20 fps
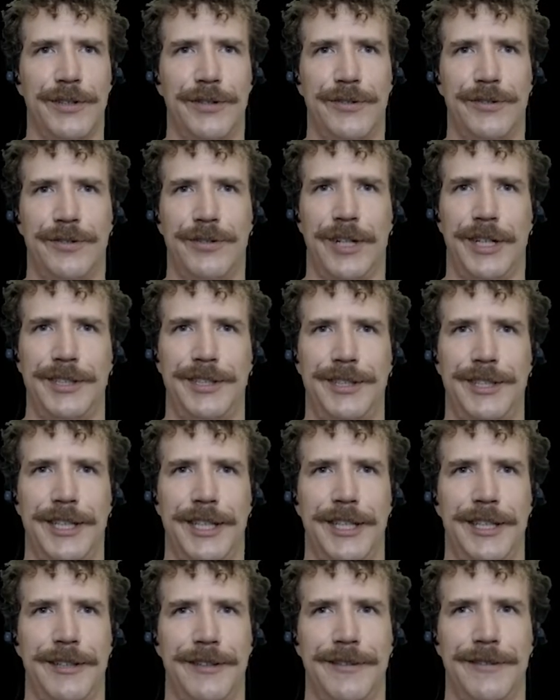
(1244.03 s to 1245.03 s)

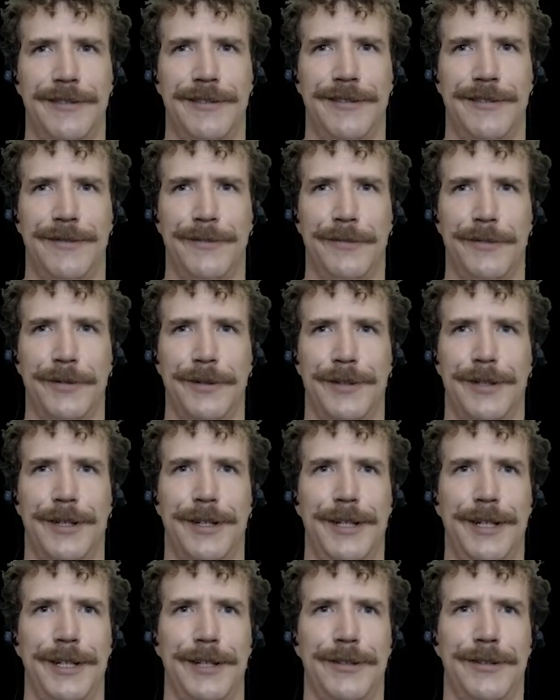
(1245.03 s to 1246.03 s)
Krusty. We'll
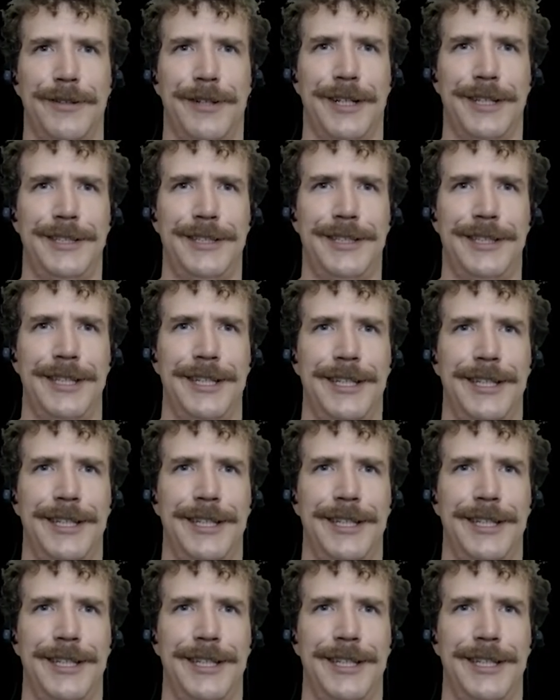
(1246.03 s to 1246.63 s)
call it Krusty.